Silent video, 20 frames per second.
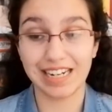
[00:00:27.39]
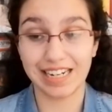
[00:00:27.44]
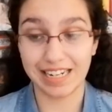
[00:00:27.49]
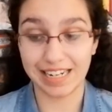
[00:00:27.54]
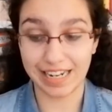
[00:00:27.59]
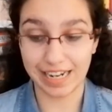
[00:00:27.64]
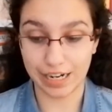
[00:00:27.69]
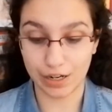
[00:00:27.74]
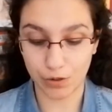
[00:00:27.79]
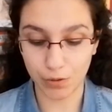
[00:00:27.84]

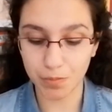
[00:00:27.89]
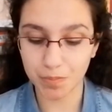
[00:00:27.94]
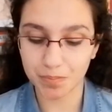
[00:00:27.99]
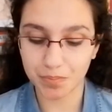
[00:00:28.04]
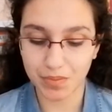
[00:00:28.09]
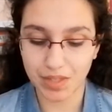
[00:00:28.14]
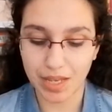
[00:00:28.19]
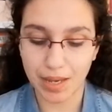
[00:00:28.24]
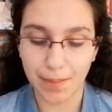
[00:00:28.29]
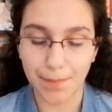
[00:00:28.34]
Now,
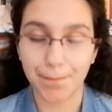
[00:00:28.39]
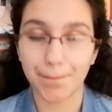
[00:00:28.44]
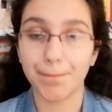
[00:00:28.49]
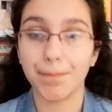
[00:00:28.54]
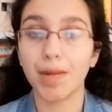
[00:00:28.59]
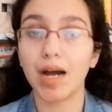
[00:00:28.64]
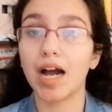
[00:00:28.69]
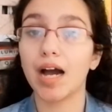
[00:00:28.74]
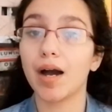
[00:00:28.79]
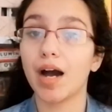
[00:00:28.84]

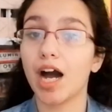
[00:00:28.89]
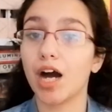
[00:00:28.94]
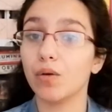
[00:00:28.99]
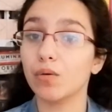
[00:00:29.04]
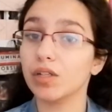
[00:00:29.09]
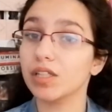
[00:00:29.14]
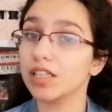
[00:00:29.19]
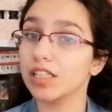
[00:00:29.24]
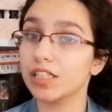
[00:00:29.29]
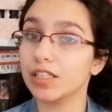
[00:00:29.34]

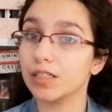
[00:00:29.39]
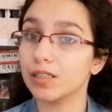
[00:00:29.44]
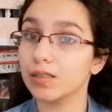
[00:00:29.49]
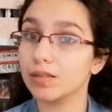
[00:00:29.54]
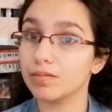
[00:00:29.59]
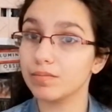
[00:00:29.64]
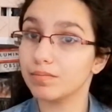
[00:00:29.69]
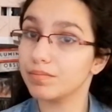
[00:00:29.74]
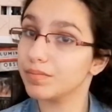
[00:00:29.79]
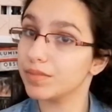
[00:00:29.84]
our
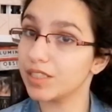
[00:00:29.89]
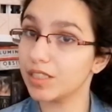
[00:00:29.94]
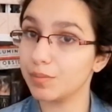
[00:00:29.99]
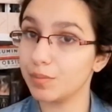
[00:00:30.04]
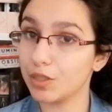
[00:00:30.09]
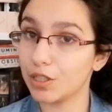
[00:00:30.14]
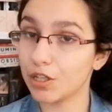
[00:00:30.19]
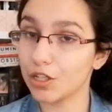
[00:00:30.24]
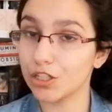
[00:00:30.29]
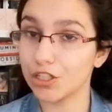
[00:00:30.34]
little
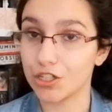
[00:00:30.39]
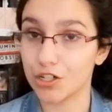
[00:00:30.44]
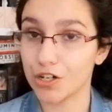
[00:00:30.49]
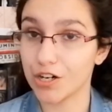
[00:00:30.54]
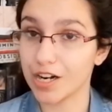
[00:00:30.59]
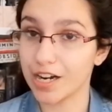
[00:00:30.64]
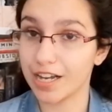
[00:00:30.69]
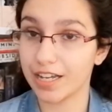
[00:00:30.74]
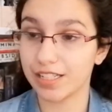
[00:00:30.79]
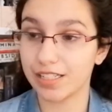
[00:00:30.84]
TBR
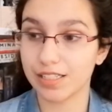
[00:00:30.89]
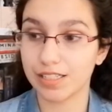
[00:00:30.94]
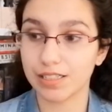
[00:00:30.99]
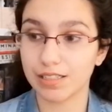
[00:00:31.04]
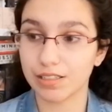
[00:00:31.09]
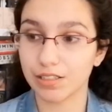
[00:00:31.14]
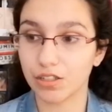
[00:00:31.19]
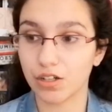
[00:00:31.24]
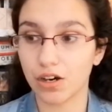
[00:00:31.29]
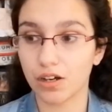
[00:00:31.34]
jar
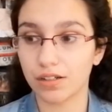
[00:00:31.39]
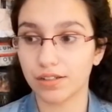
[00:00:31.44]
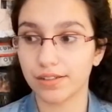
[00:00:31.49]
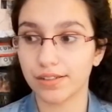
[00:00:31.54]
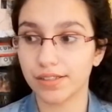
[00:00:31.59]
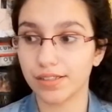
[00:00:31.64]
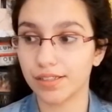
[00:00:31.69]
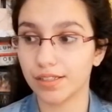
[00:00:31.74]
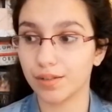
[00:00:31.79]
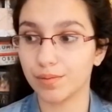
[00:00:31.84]
has
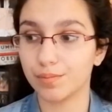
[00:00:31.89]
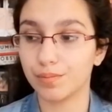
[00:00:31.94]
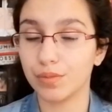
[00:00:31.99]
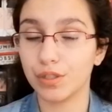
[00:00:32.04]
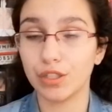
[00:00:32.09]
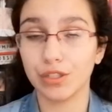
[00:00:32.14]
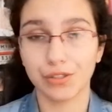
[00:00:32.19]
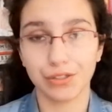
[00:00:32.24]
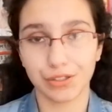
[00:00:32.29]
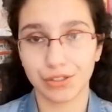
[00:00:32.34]
gotten some
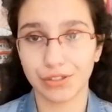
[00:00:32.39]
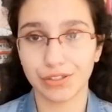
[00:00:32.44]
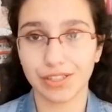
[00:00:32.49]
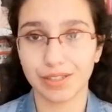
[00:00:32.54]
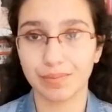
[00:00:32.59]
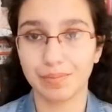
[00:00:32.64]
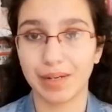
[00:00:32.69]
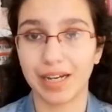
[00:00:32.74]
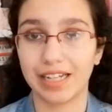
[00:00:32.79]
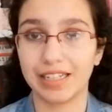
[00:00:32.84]
new
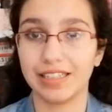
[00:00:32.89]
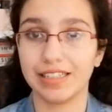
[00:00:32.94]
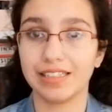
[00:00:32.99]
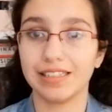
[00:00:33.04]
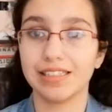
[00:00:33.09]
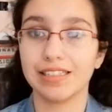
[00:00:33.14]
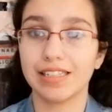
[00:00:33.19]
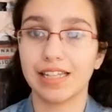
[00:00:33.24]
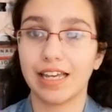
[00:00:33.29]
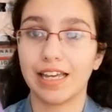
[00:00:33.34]

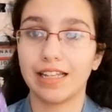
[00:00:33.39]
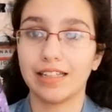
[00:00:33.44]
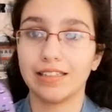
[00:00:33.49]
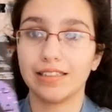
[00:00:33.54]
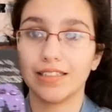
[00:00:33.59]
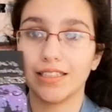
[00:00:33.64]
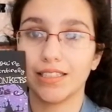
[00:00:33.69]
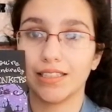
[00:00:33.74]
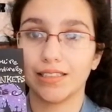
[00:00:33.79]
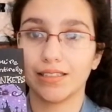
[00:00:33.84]
companions,
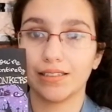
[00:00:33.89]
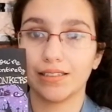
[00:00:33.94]
and